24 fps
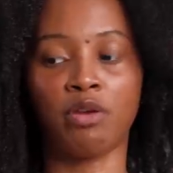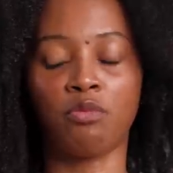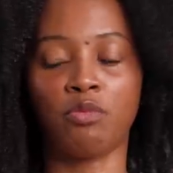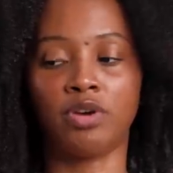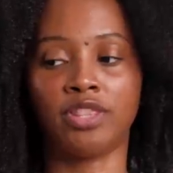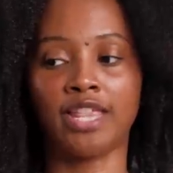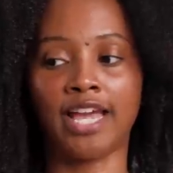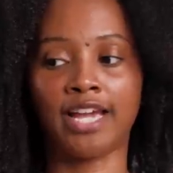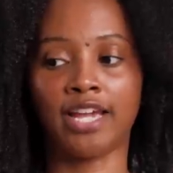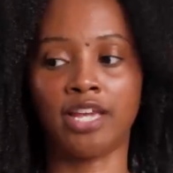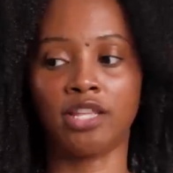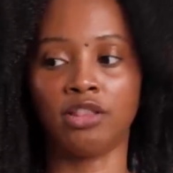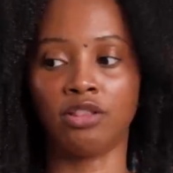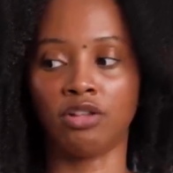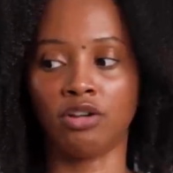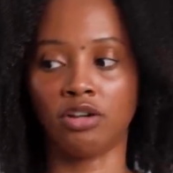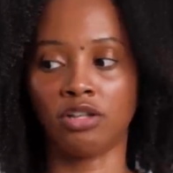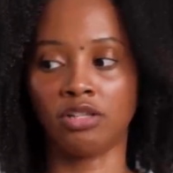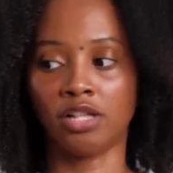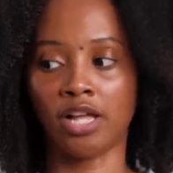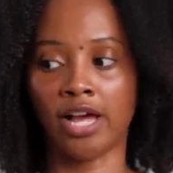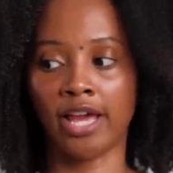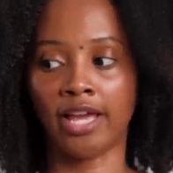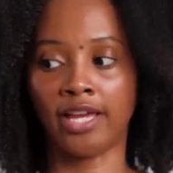what that can
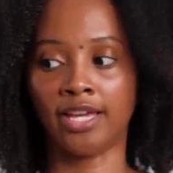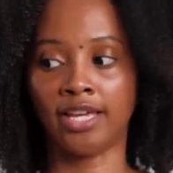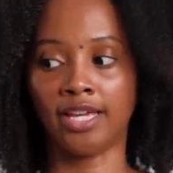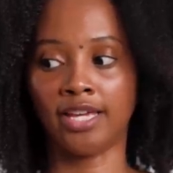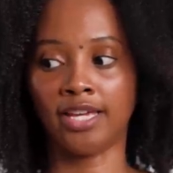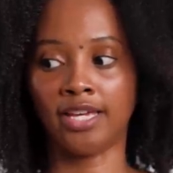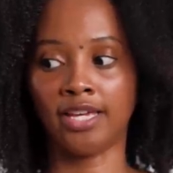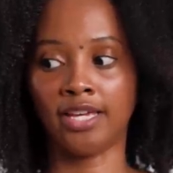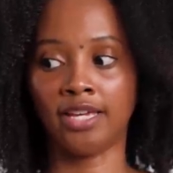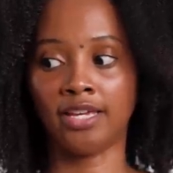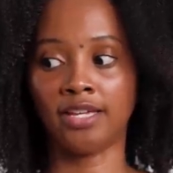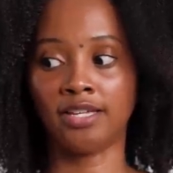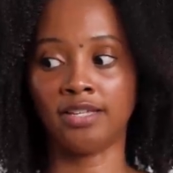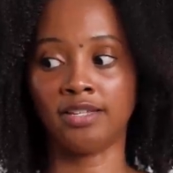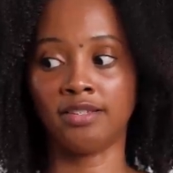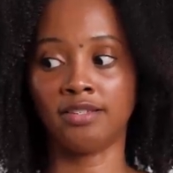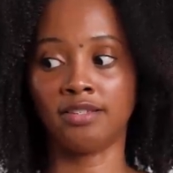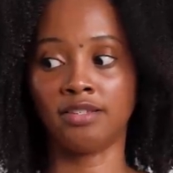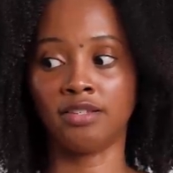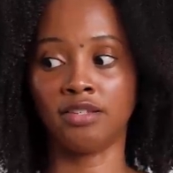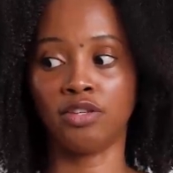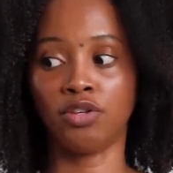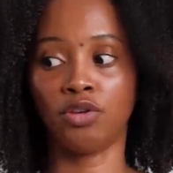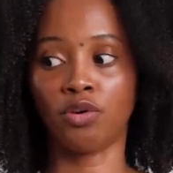look like
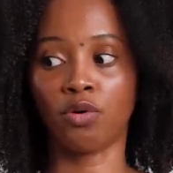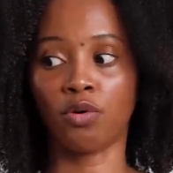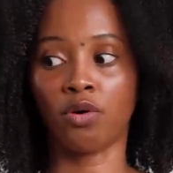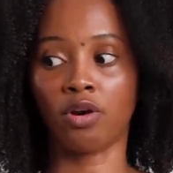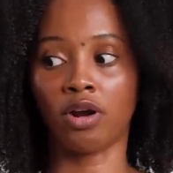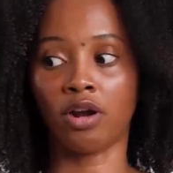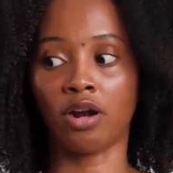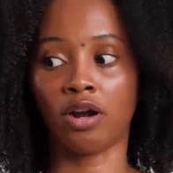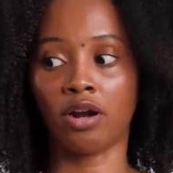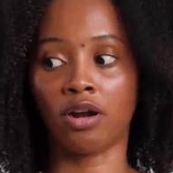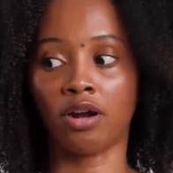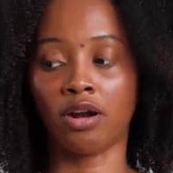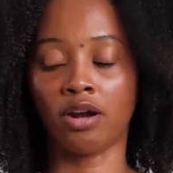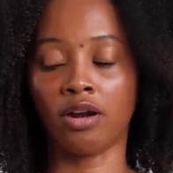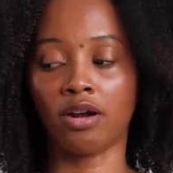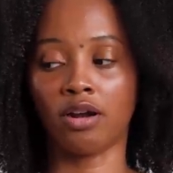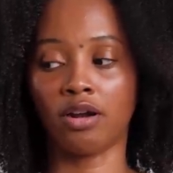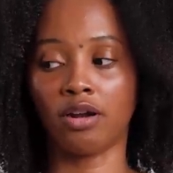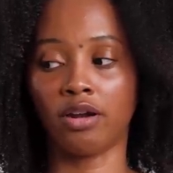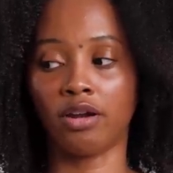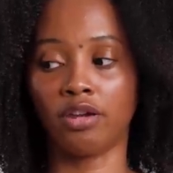is your